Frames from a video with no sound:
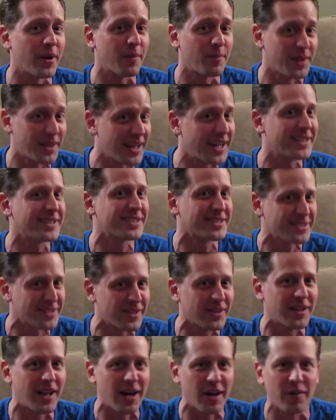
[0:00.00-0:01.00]
I mean, that's a
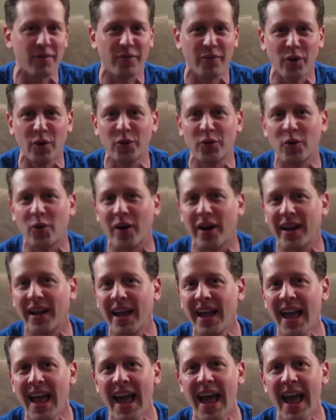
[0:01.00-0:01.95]
lot of filtering.